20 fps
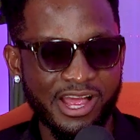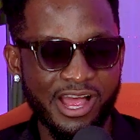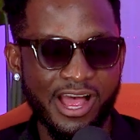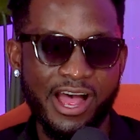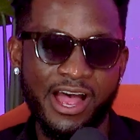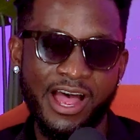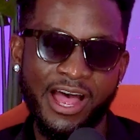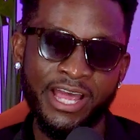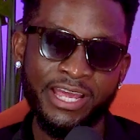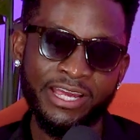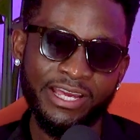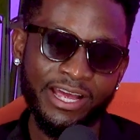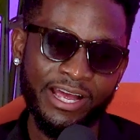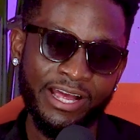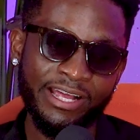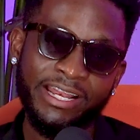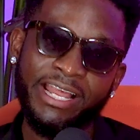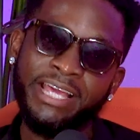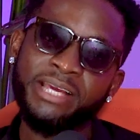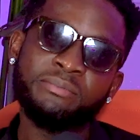I
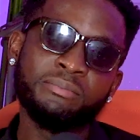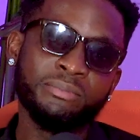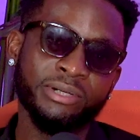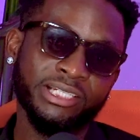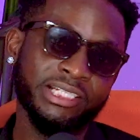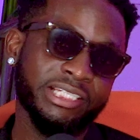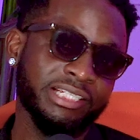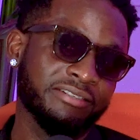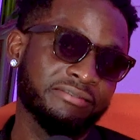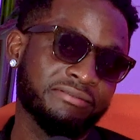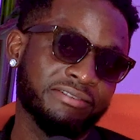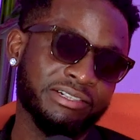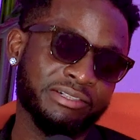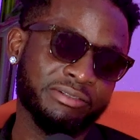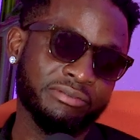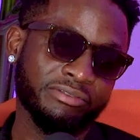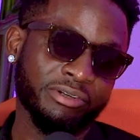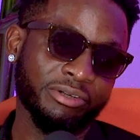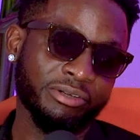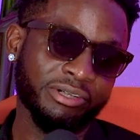like money, first
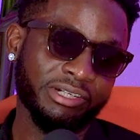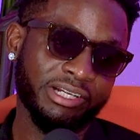of all.